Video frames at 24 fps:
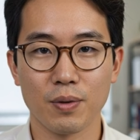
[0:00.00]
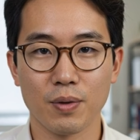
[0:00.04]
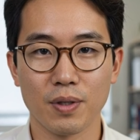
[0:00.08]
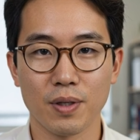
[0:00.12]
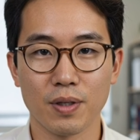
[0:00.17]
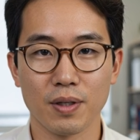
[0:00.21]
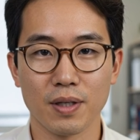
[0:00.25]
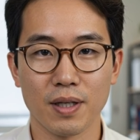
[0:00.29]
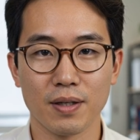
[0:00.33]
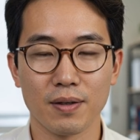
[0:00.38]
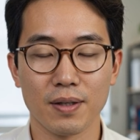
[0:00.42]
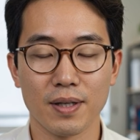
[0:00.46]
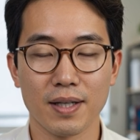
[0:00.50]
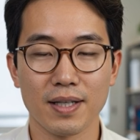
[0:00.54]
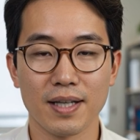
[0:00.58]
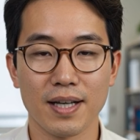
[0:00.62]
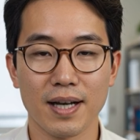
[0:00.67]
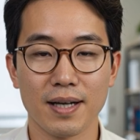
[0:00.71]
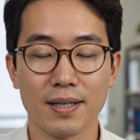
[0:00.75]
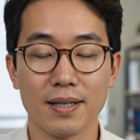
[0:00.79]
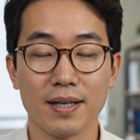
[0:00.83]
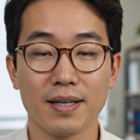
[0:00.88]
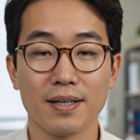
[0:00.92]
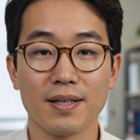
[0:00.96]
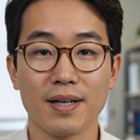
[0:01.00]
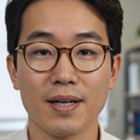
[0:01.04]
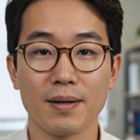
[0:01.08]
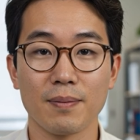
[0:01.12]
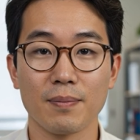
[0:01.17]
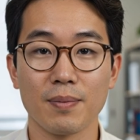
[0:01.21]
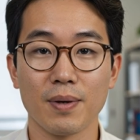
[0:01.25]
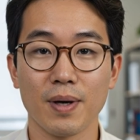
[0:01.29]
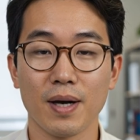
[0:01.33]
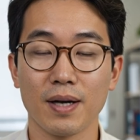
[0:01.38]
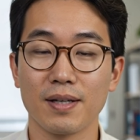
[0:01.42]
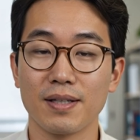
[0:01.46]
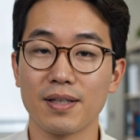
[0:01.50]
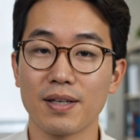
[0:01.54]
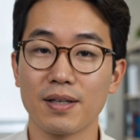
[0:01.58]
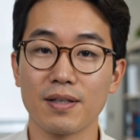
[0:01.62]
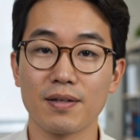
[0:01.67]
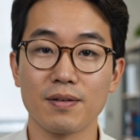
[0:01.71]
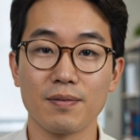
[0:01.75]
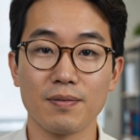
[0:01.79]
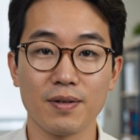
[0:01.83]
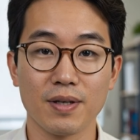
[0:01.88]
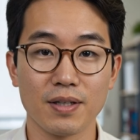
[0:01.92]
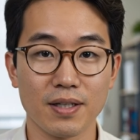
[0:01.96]
which your liver and kidneys then process
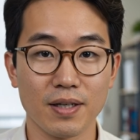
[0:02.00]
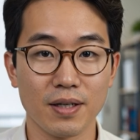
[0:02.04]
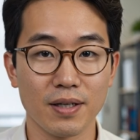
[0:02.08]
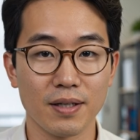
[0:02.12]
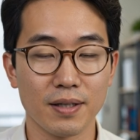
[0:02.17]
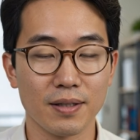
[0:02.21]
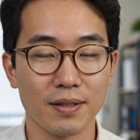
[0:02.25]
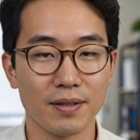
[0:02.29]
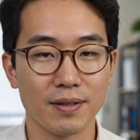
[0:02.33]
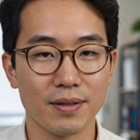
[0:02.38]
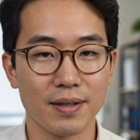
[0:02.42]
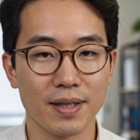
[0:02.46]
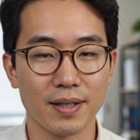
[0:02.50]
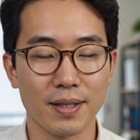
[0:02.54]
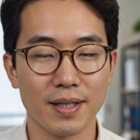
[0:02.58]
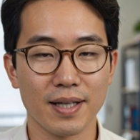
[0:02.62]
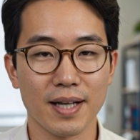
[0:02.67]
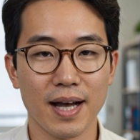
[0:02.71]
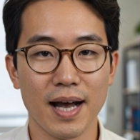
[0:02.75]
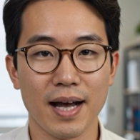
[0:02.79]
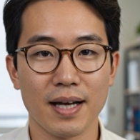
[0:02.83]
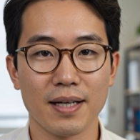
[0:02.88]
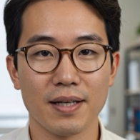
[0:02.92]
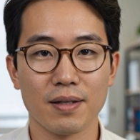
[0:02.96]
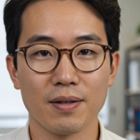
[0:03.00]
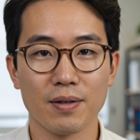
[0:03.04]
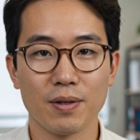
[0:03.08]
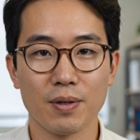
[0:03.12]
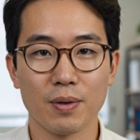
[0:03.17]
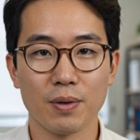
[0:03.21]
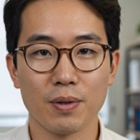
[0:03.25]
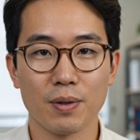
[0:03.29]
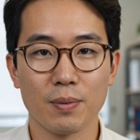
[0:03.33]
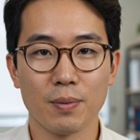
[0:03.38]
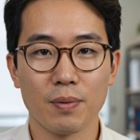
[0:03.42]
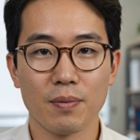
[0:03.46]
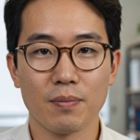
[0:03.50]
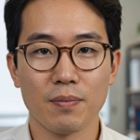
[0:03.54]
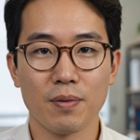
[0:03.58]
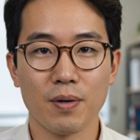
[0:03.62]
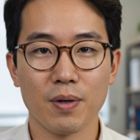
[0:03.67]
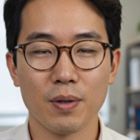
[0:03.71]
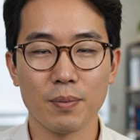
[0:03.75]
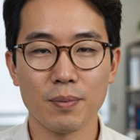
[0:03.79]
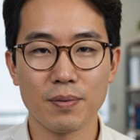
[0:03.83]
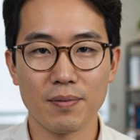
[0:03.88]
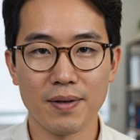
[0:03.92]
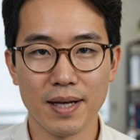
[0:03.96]
further into the active, usable
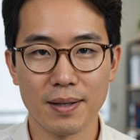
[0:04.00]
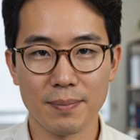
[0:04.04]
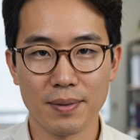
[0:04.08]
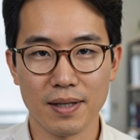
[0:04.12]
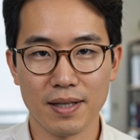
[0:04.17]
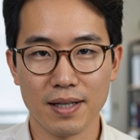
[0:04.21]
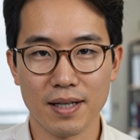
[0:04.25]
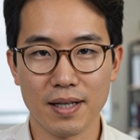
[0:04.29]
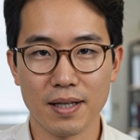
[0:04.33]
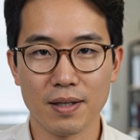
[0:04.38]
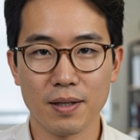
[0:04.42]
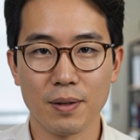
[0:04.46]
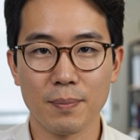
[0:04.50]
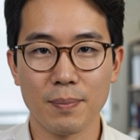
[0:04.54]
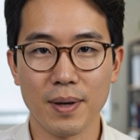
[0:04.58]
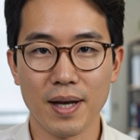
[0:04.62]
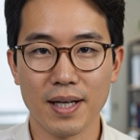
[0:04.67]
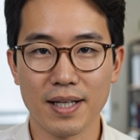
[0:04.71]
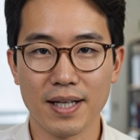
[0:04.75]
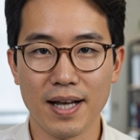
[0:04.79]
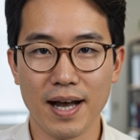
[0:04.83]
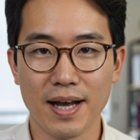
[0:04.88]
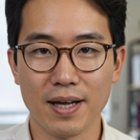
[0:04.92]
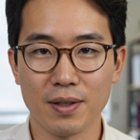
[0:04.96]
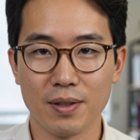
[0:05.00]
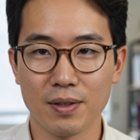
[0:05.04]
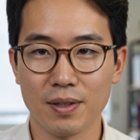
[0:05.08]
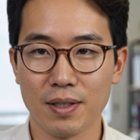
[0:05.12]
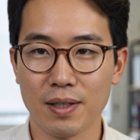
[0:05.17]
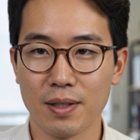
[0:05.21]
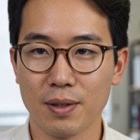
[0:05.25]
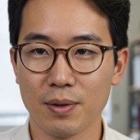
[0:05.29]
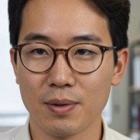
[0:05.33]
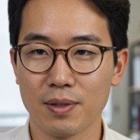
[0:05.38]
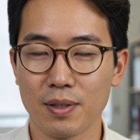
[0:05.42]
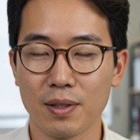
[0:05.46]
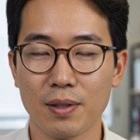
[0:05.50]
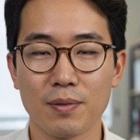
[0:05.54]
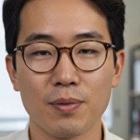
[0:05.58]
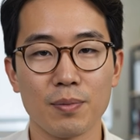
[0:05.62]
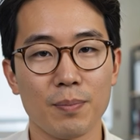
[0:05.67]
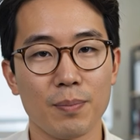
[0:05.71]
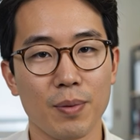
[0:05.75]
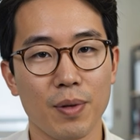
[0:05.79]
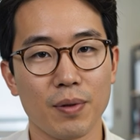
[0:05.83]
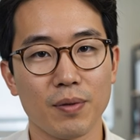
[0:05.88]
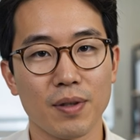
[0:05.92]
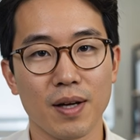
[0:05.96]
form of vitamin D your body actually uses for
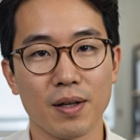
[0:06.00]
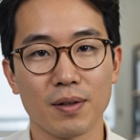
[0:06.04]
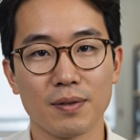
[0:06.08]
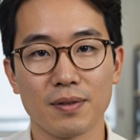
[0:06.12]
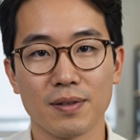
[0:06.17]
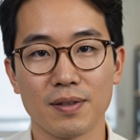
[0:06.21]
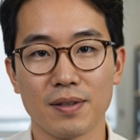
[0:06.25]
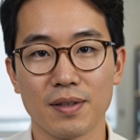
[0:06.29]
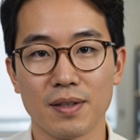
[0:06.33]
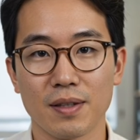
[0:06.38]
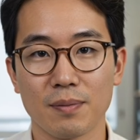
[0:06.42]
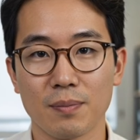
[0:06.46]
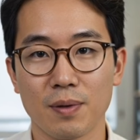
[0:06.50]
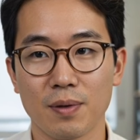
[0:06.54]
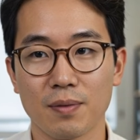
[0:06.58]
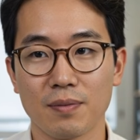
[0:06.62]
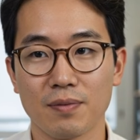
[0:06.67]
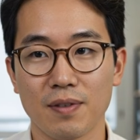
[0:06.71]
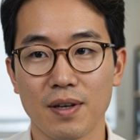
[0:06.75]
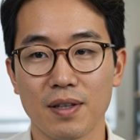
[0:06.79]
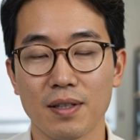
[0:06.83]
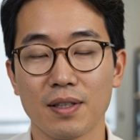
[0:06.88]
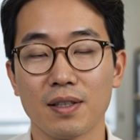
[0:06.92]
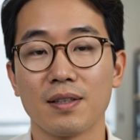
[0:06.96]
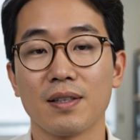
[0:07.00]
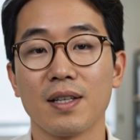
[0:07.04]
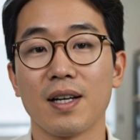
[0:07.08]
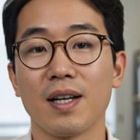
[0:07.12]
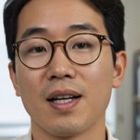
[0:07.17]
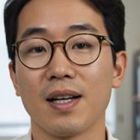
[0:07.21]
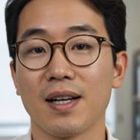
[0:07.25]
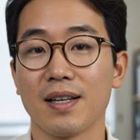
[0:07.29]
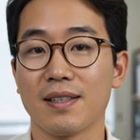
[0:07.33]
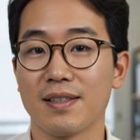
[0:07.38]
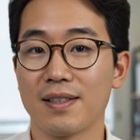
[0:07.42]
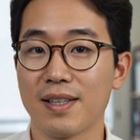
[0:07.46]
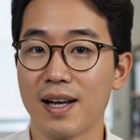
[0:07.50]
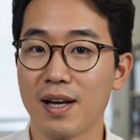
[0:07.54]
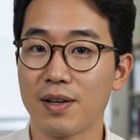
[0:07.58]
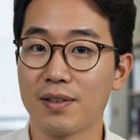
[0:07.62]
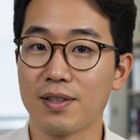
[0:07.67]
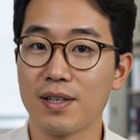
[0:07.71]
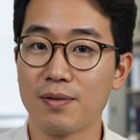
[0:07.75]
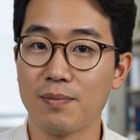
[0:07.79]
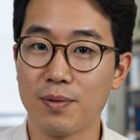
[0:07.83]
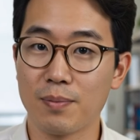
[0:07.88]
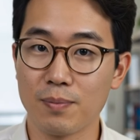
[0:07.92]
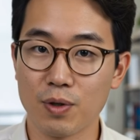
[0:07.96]
bone health, immune function, and
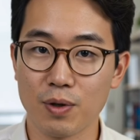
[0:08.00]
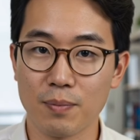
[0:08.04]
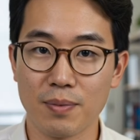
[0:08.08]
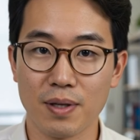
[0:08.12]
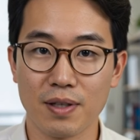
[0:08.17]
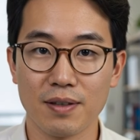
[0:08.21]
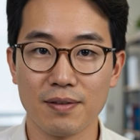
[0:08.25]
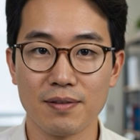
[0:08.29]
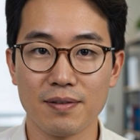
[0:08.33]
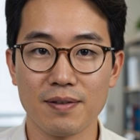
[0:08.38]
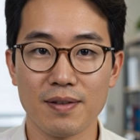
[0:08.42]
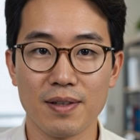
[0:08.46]
calcium absorption.